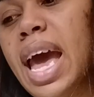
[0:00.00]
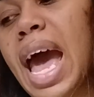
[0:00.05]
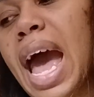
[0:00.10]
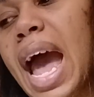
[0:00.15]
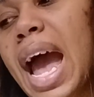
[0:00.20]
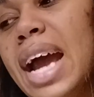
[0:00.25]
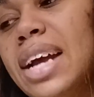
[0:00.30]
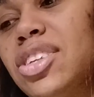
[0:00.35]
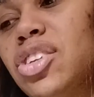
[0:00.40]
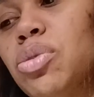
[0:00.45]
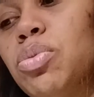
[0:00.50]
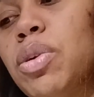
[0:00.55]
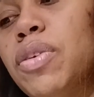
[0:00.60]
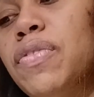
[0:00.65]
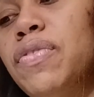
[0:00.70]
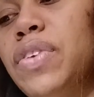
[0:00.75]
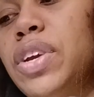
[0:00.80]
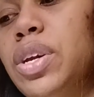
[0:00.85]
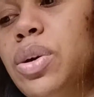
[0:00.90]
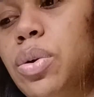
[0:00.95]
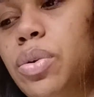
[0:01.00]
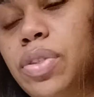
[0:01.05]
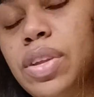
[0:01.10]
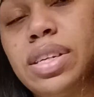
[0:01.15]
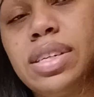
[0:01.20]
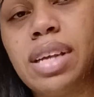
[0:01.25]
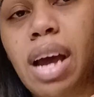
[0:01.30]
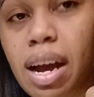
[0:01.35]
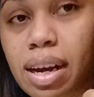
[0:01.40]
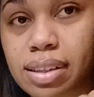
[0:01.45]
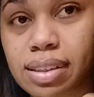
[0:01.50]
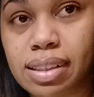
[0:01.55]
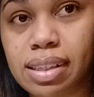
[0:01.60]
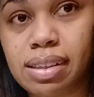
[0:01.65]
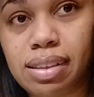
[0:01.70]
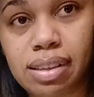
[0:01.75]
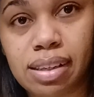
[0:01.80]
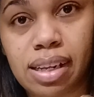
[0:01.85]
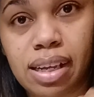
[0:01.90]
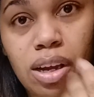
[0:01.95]
had to reveal the
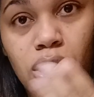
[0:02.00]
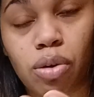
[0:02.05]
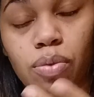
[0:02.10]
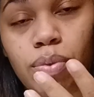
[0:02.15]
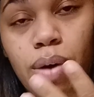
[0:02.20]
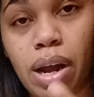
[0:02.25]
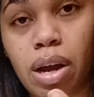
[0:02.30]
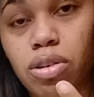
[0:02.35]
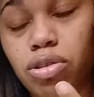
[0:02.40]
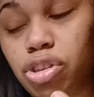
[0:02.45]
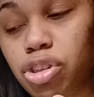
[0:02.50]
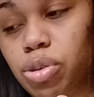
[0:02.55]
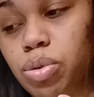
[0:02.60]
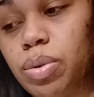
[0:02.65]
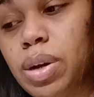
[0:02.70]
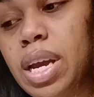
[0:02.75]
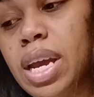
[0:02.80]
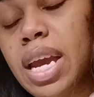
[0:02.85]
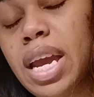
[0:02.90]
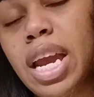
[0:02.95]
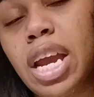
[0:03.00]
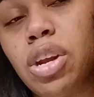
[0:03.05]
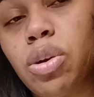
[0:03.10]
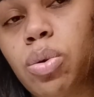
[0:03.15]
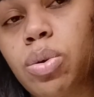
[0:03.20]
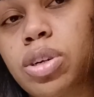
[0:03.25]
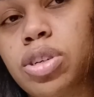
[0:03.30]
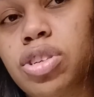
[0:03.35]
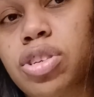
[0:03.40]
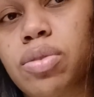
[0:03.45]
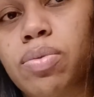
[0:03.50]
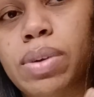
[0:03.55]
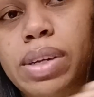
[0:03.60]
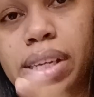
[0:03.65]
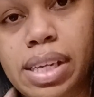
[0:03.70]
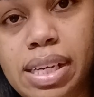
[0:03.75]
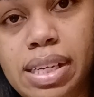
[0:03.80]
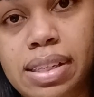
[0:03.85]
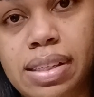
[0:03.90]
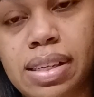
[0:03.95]
toxicity around you in order to
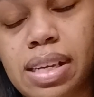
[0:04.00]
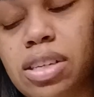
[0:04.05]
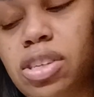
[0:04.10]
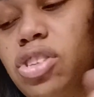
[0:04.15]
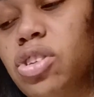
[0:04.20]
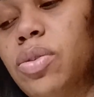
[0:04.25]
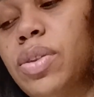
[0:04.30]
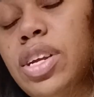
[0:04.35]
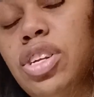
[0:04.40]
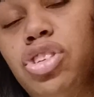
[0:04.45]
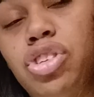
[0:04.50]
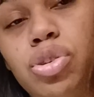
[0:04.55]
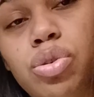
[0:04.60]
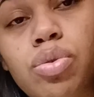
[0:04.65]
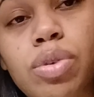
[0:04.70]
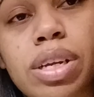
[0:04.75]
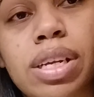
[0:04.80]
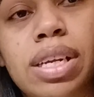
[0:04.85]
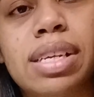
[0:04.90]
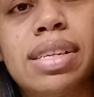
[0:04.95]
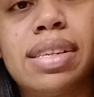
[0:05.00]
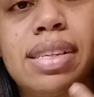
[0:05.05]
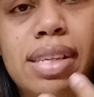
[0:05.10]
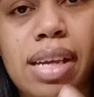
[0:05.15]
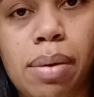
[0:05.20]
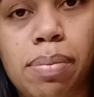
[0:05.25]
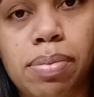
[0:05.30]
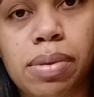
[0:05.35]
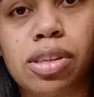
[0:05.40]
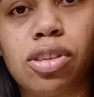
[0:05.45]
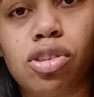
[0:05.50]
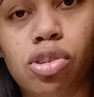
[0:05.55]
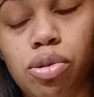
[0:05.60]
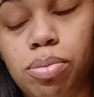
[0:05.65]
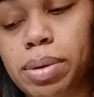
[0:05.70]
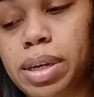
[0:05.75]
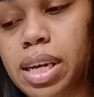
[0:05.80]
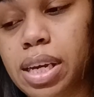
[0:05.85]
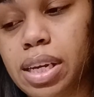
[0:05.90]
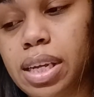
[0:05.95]
release it so that you can accept this new
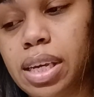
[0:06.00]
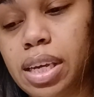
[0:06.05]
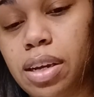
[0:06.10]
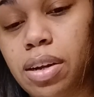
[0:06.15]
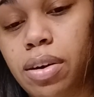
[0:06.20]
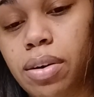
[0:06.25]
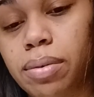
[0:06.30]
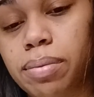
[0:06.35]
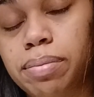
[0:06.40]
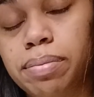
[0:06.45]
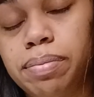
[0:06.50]
beginning here.